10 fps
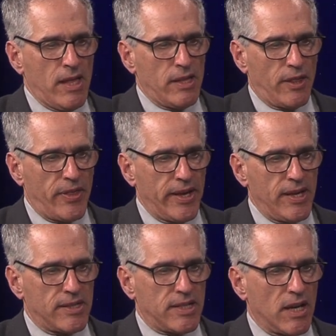The thing
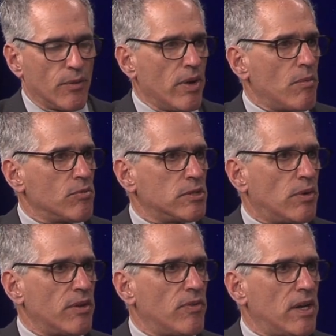is, that agreement was
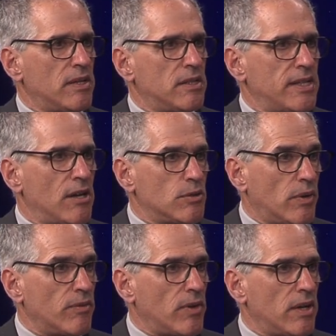25 is now
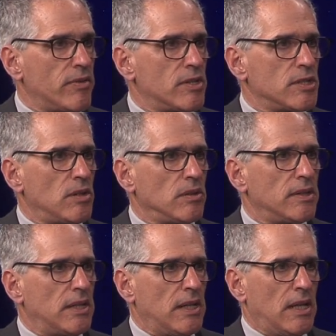25 years old.
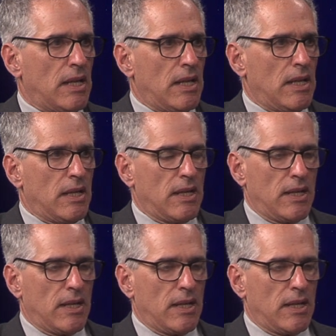Understood.